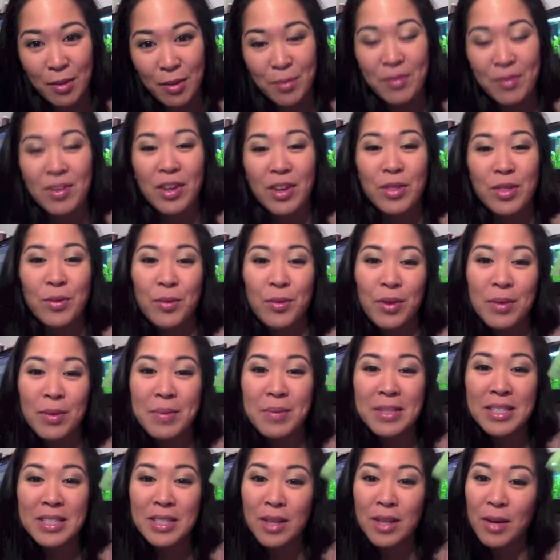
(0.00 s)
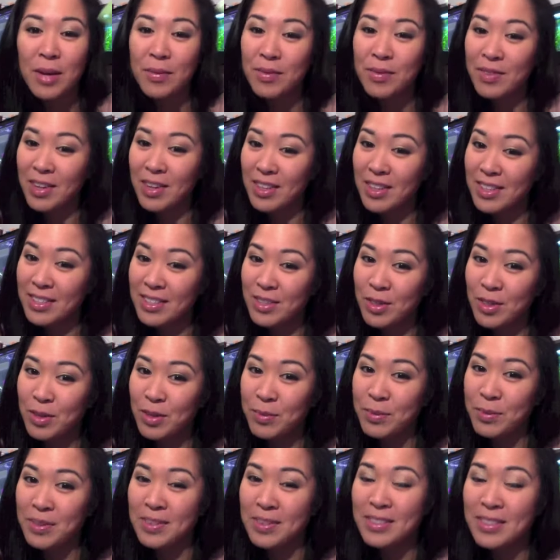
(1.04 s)
We've got the rooibos and we've got this
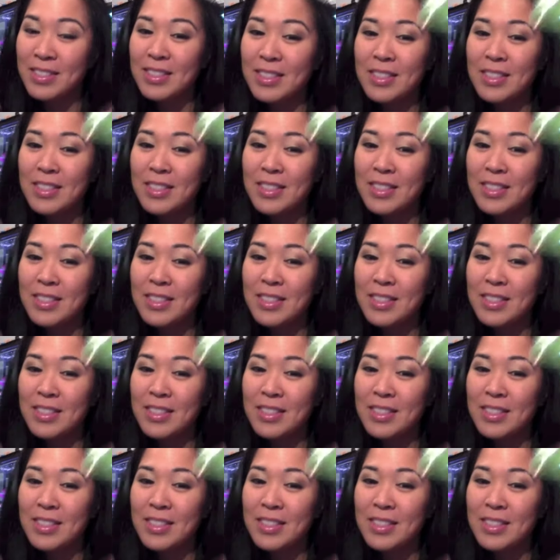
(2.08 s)
herbal.